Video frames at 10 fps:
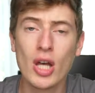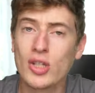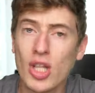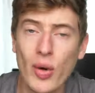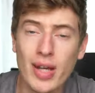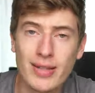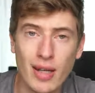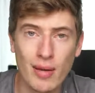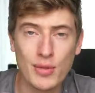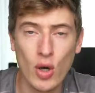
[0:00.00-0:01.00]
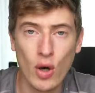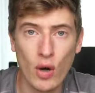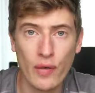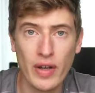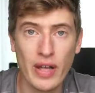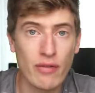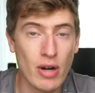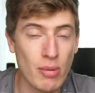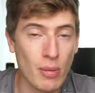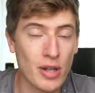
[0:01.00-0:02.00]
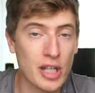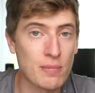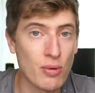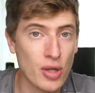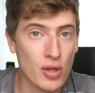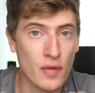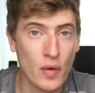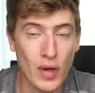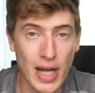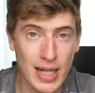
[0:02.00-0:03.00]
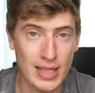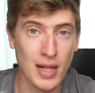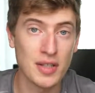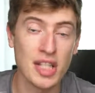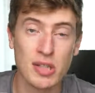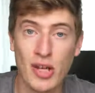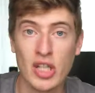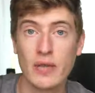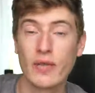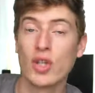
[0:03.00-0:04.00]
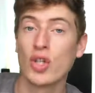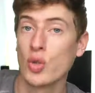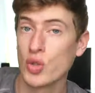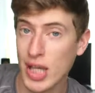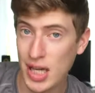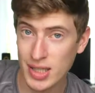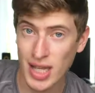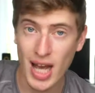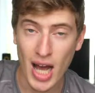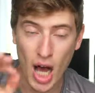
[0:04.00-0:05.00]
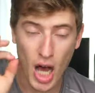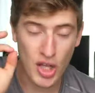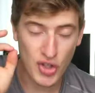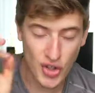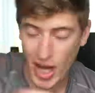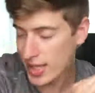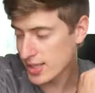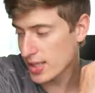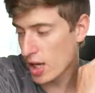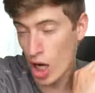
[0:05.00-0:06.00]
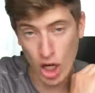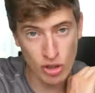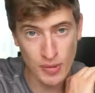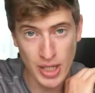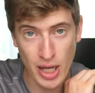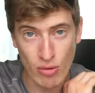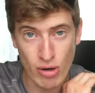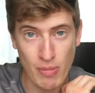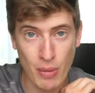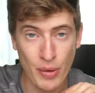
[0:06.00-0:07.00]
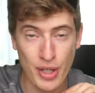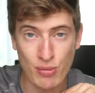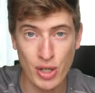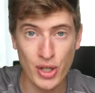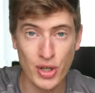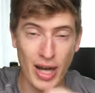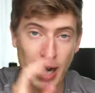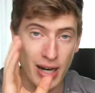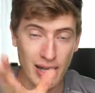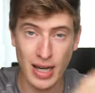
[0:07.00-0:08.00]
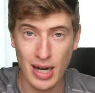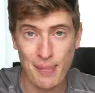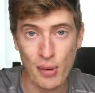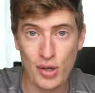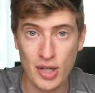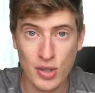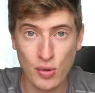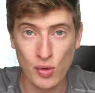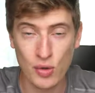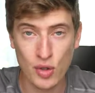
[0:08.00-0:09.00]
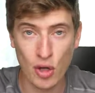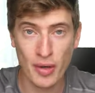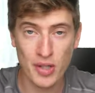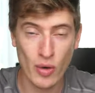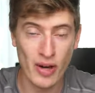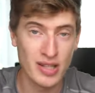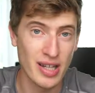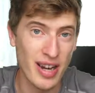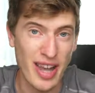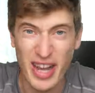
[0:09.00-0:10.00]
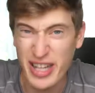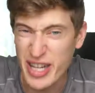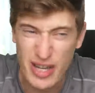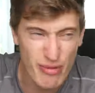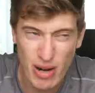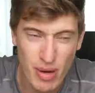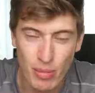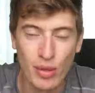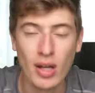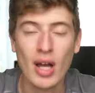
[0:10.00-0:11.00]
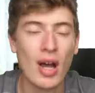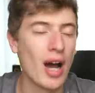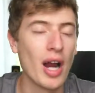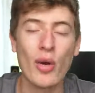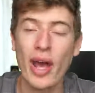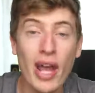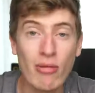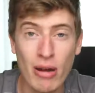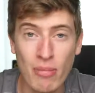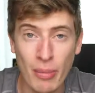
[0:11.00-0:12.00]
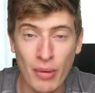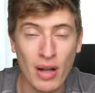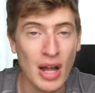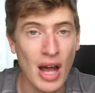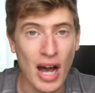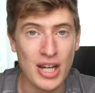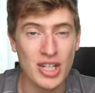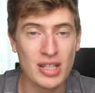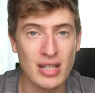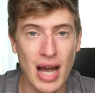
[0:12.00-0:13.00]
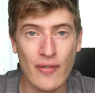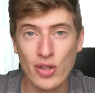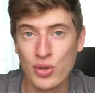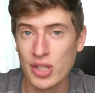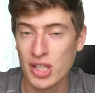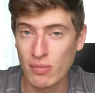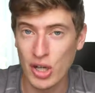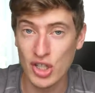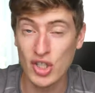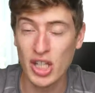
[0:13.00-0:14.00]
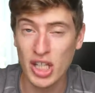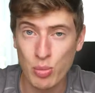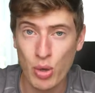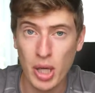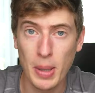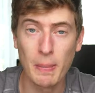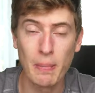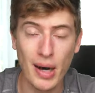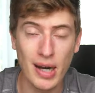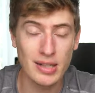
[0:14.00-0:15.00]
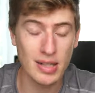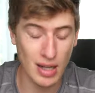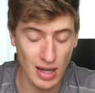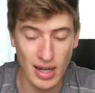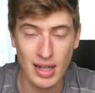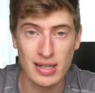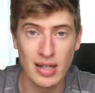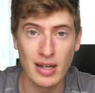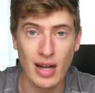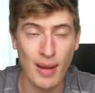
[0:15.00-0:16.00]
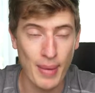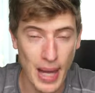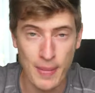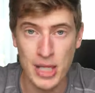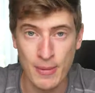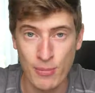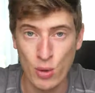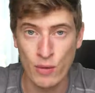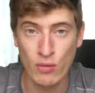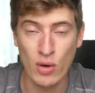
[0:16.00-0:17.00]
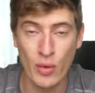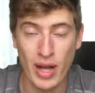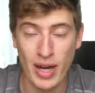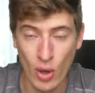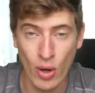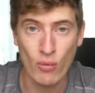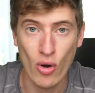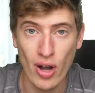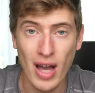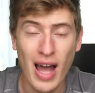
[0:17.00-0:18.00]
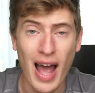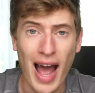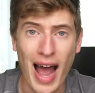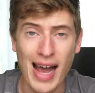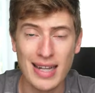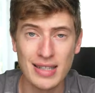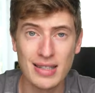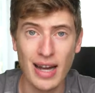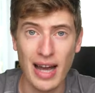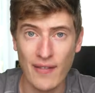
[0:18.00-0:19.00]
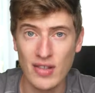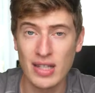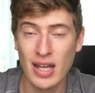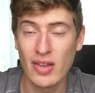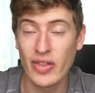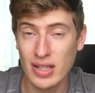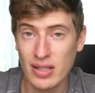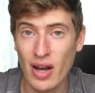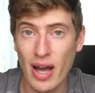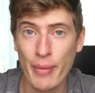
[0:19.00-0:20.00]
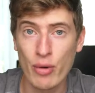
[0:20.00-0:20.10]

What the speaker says: So in terms of if Redbubble is pretty good for organic sales, especially for new sellers, yes, 100% Redbubble is really good. And again, I apologize for all those comments where I said I hated Redbubble. I don't hate Redbubble. I just haven't used it as much as Teespring. But like I said, I'm happy to be proven wrong when I know I'm wrong. And I have to say this time,